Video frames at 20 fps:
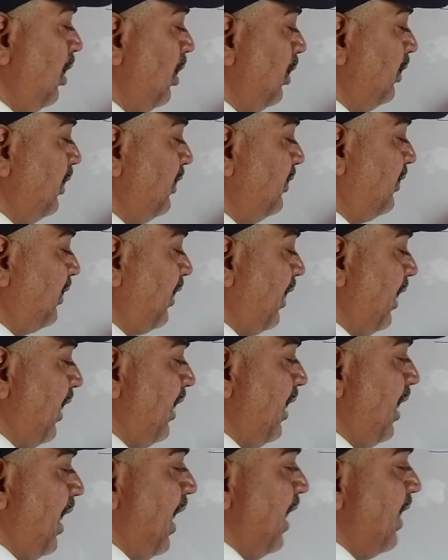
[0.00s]
this
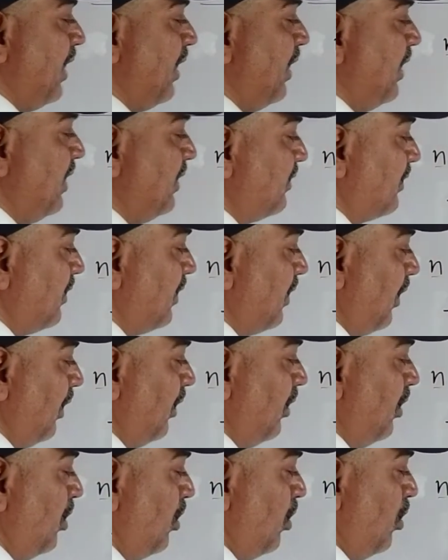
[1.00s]
train and listener,
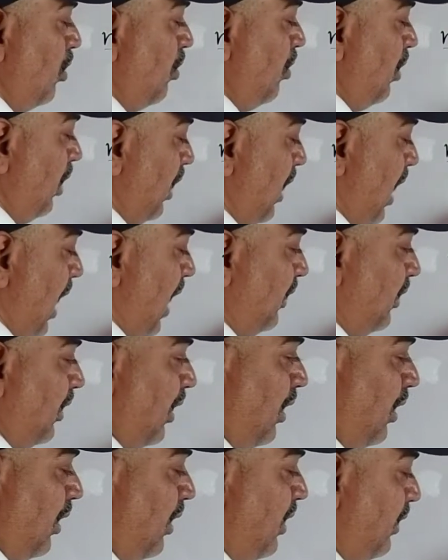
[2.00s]
either